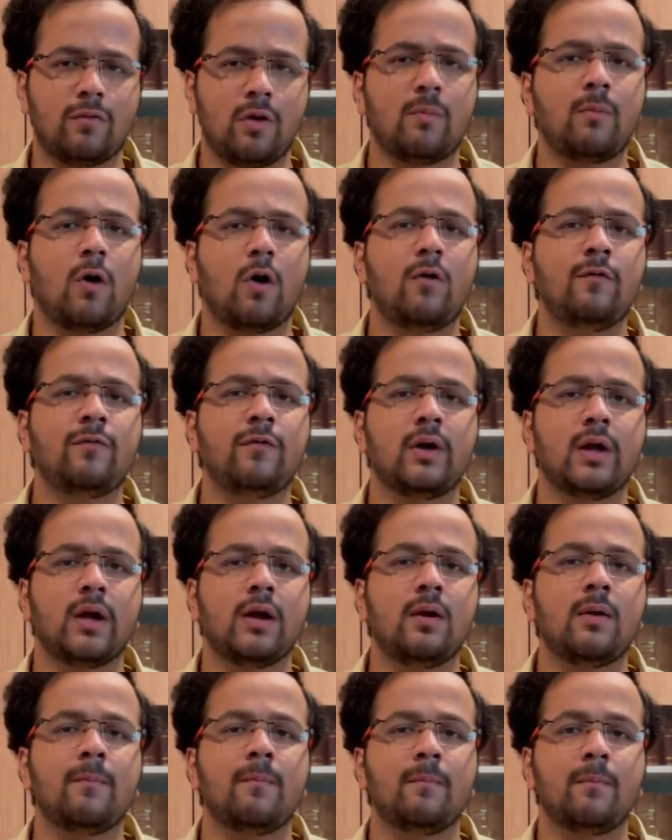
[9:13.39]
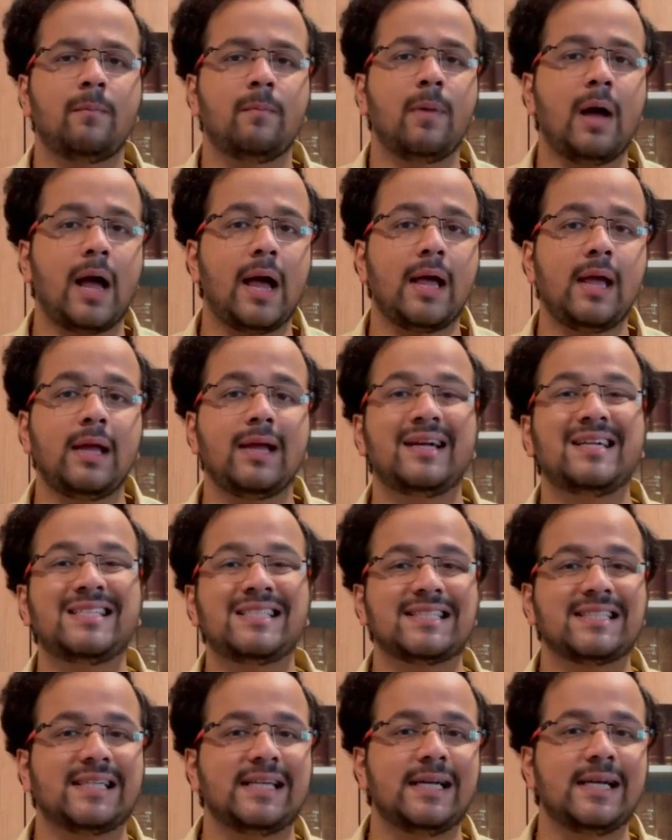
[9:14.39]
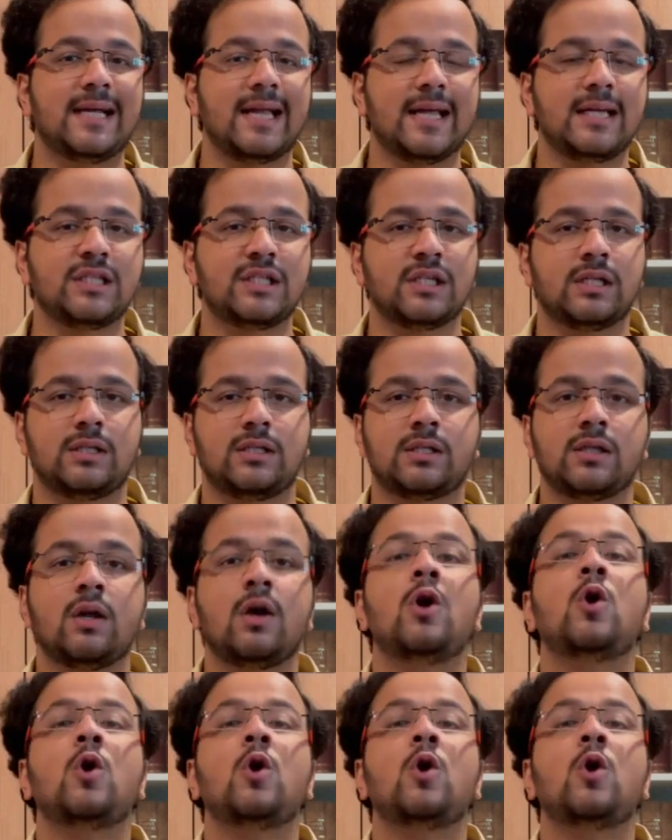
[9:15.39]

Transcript: offer by its intentions.